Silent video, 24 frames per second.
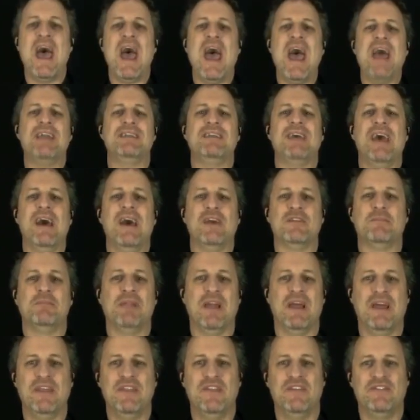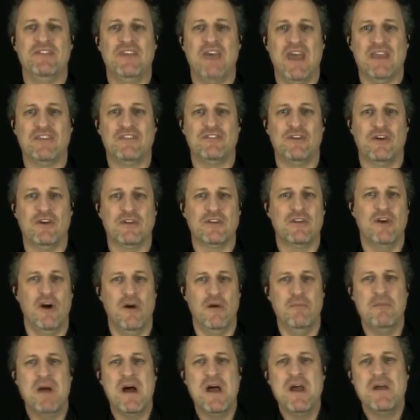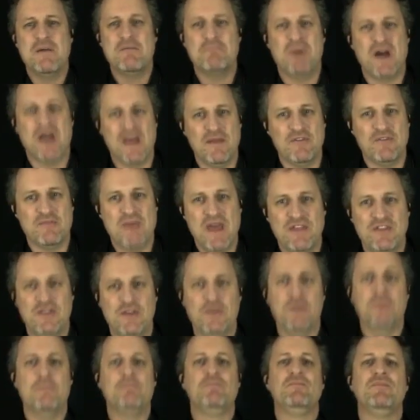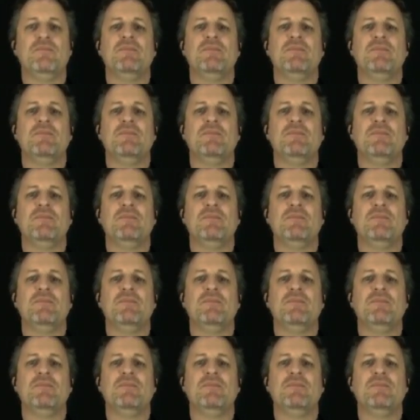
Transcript: at howtoplaythesax.com. My name's Matthew.